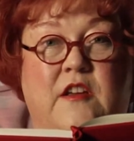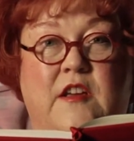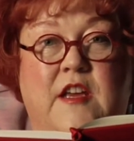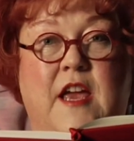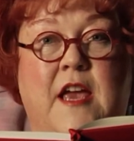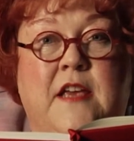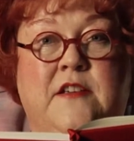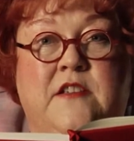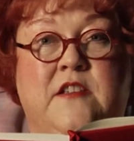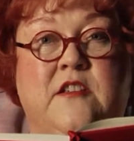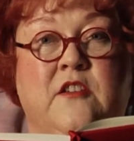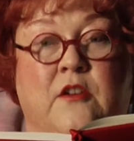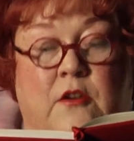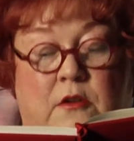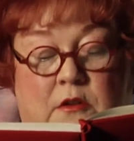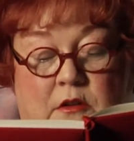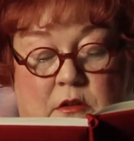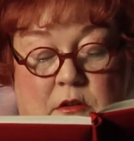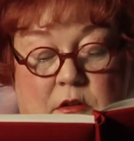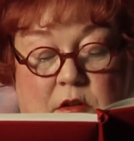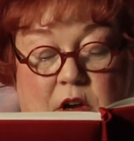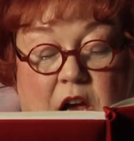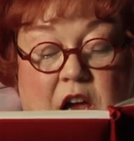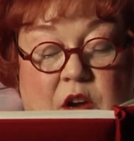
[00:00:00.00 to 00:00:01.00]
"Yes,
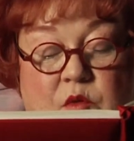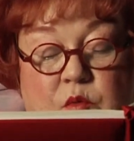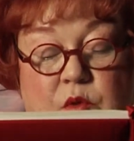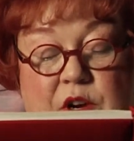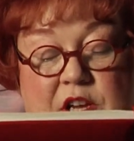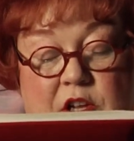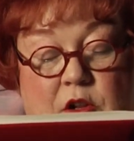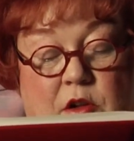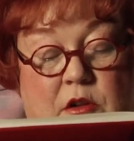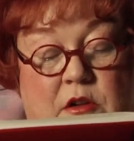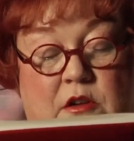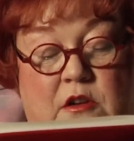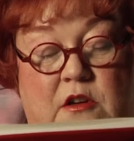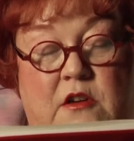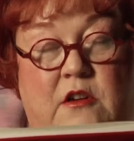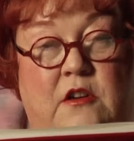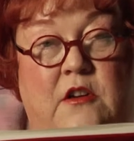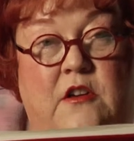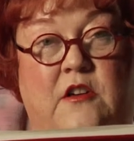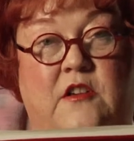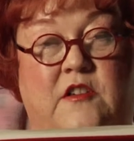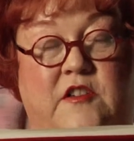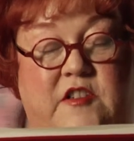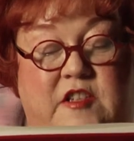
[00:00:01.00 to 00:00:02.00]
I will,"
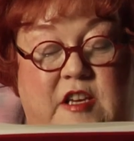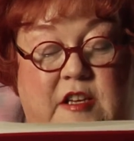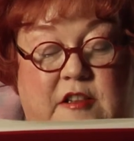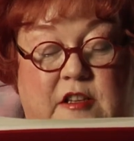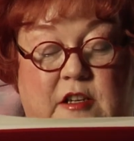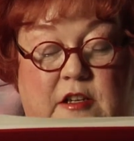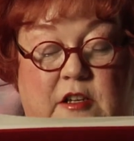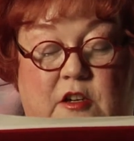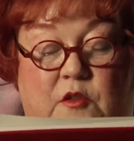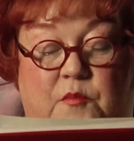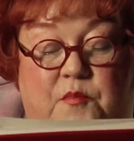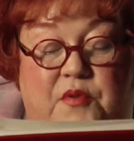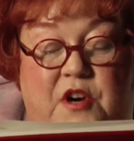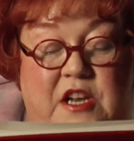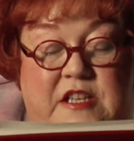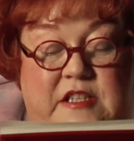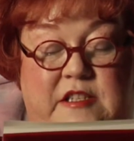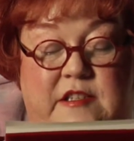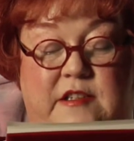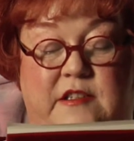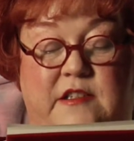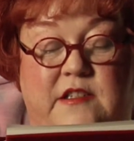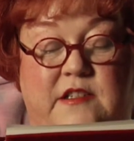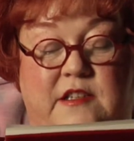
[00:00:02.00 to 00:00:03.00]
said the little
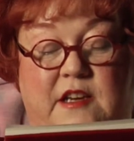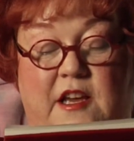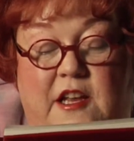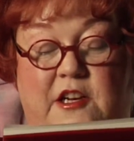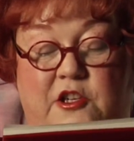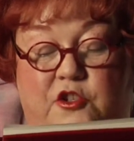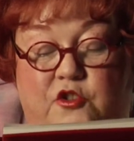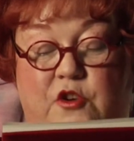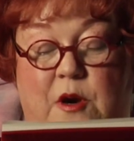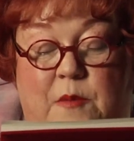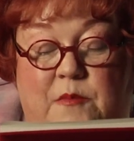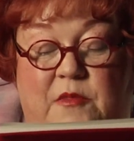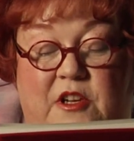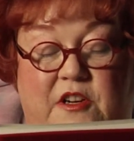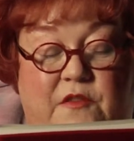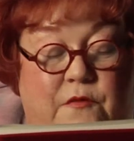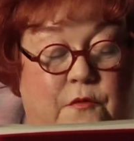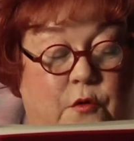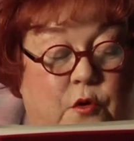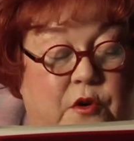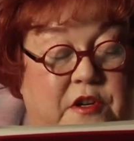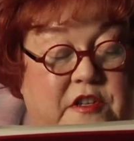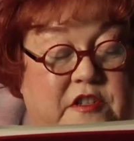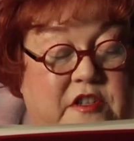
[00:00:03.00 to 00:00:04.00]
princess in a trembling
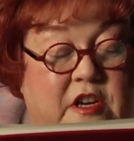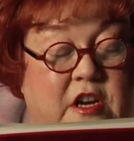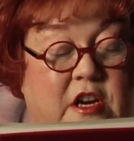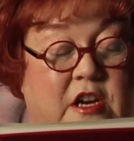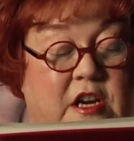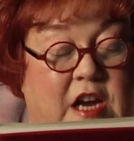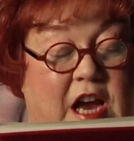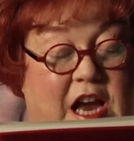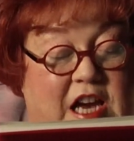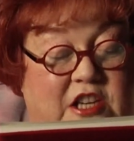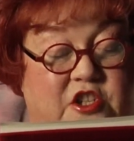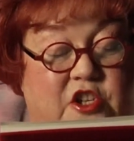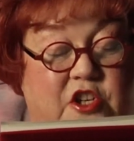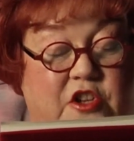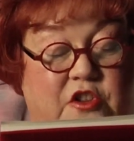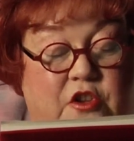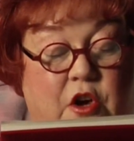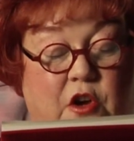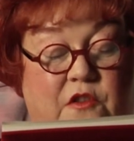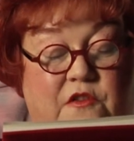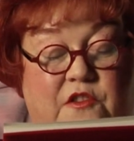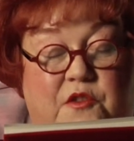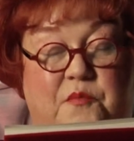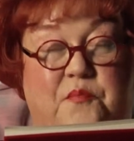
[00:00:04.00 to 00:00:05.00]
voice, as she
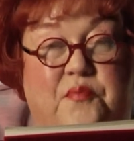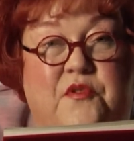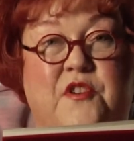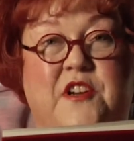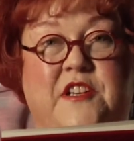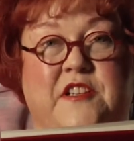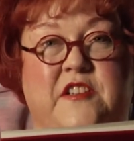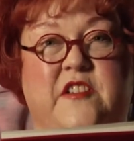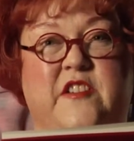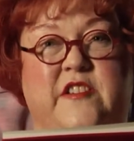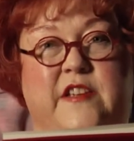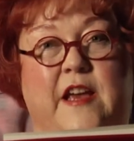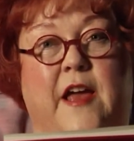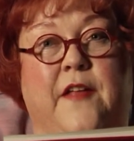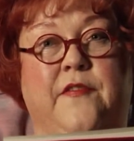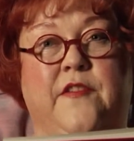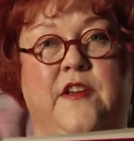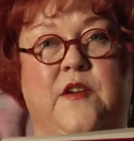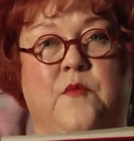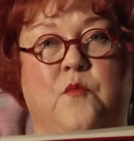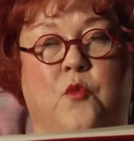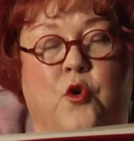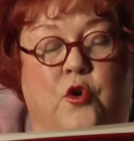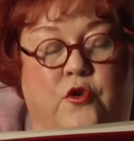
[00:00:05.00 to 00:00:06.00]
thought of the prince and
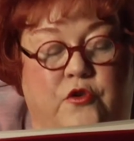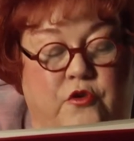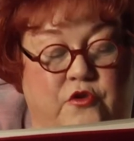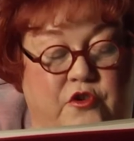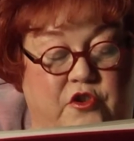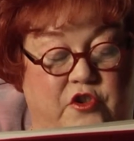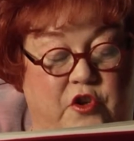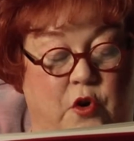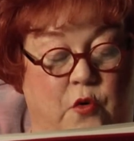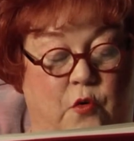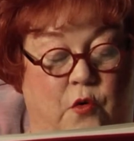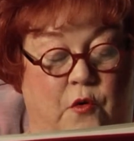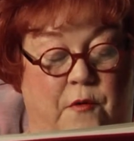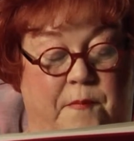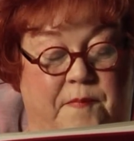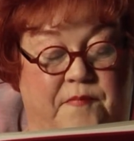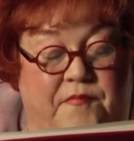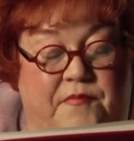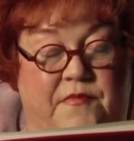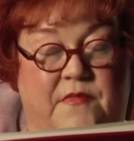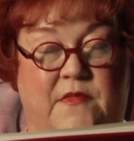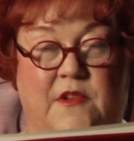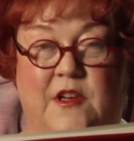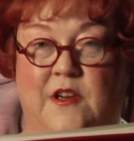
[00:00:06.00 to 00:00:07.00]
the immortal soul.
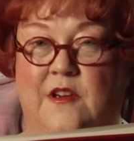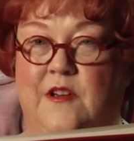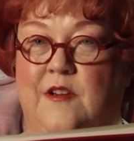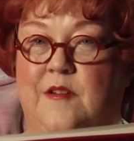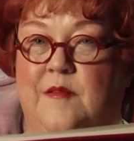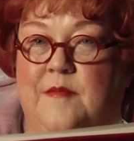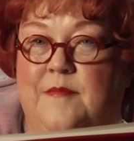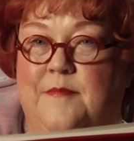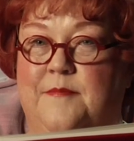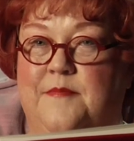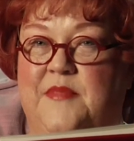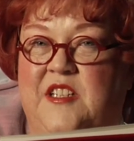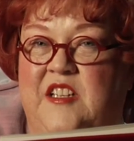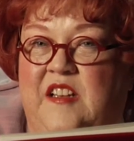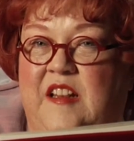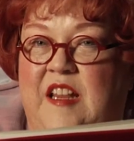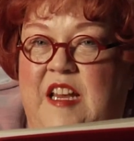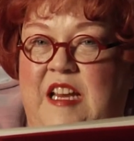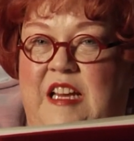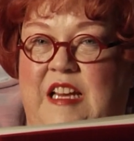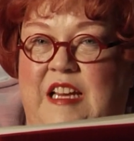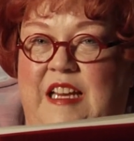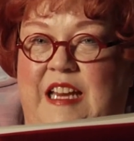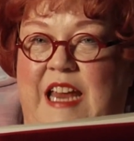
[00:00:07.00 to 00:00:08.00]
"But
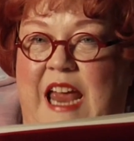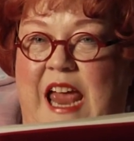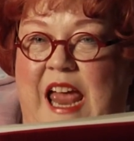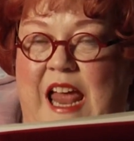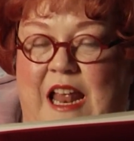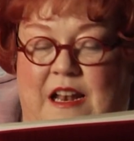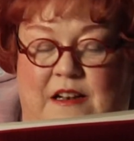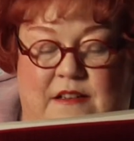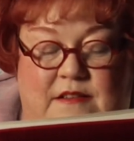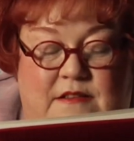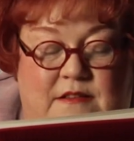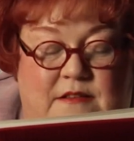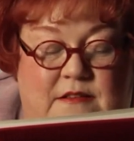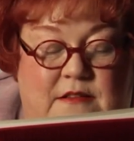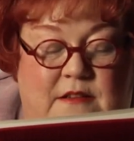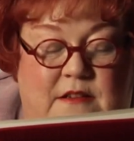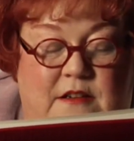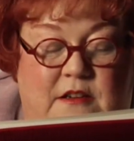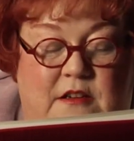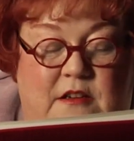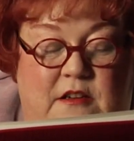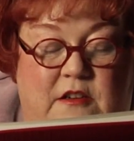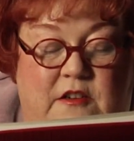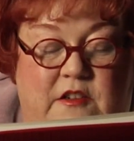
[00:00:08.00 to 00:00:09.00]
think again,"
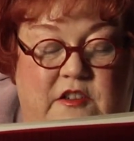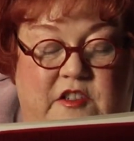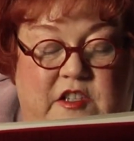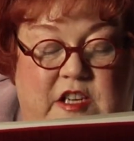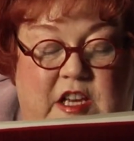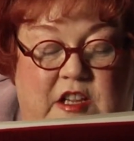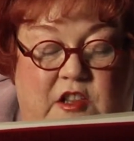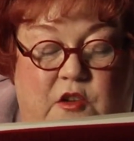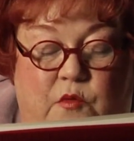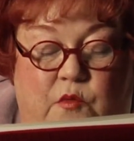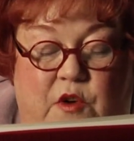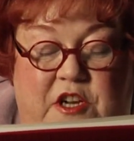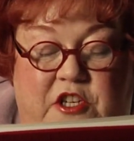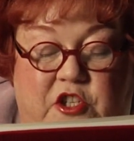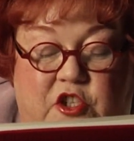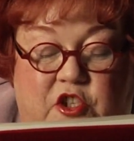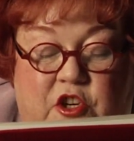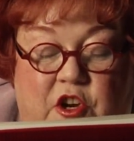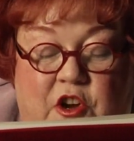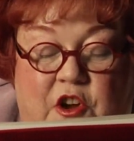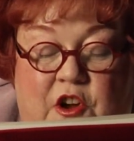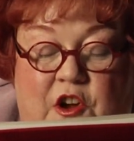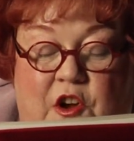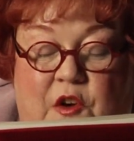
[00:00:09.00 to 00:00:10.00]
said the
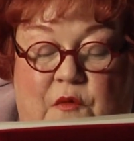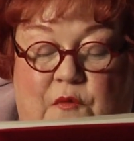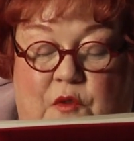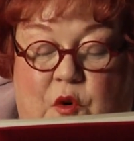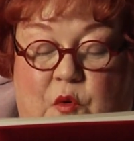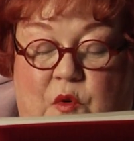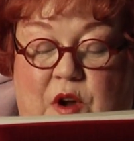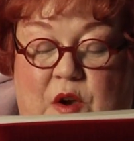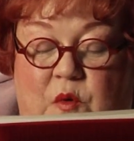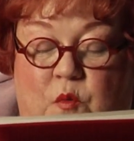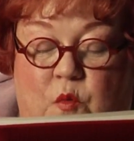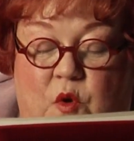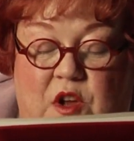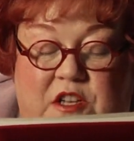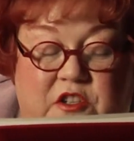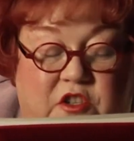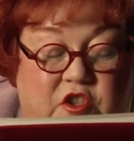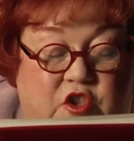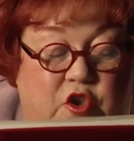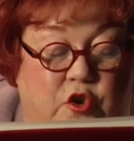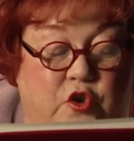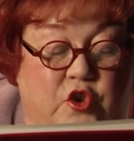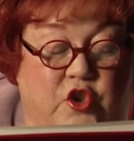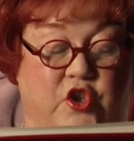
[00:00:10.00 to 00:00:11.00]
witch, "for when
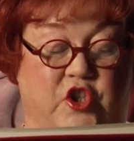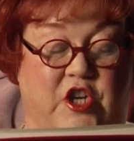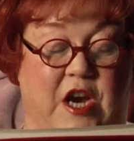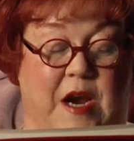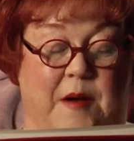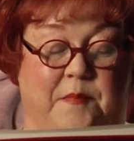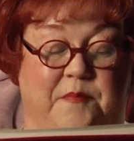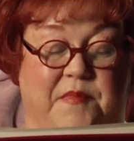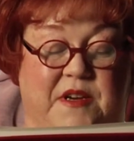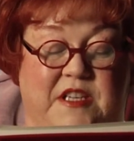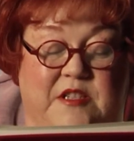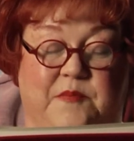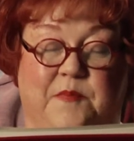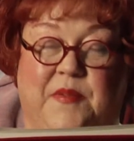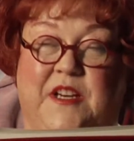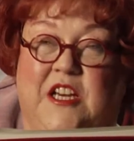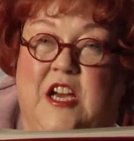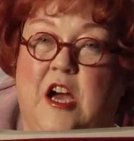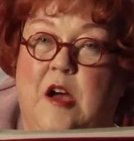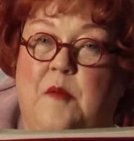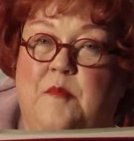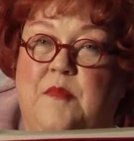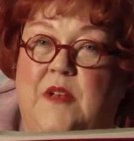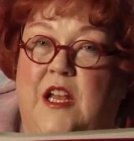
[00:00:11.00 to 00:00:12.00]
once your shape has
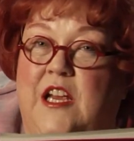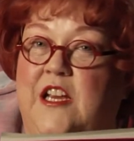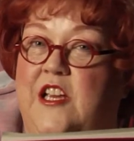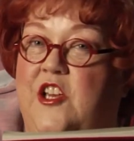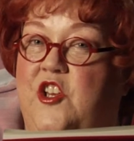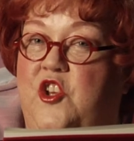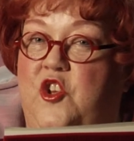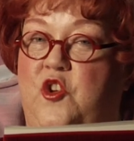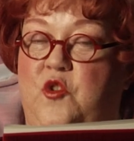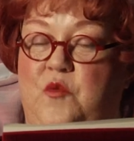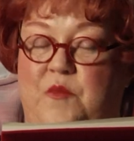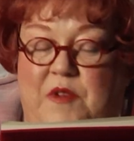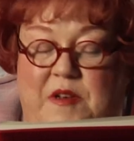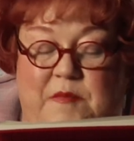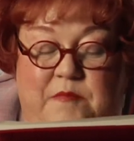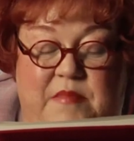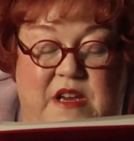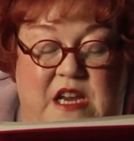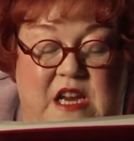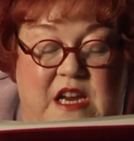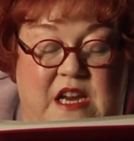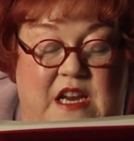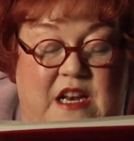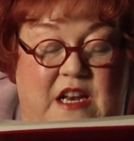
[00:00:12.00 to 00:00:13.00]
become like a human
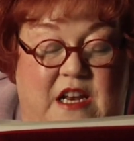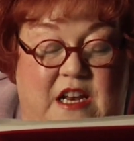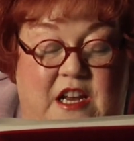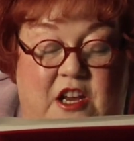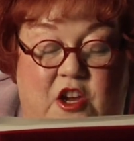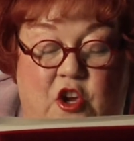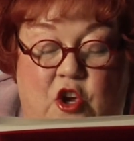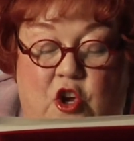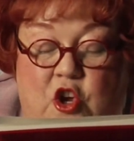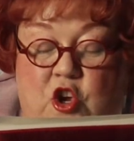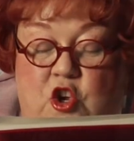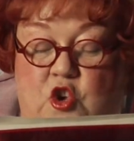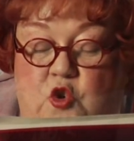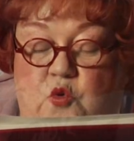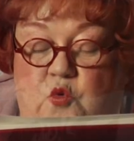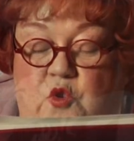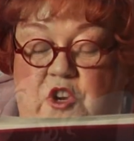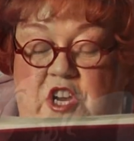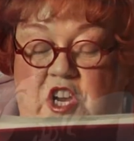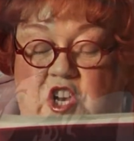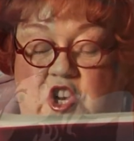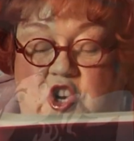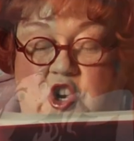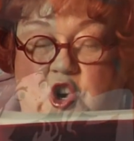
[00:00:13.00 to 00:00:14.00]
being, you
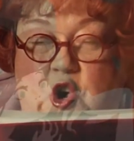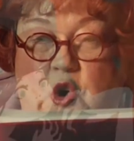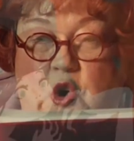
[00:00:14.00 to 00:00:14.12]
can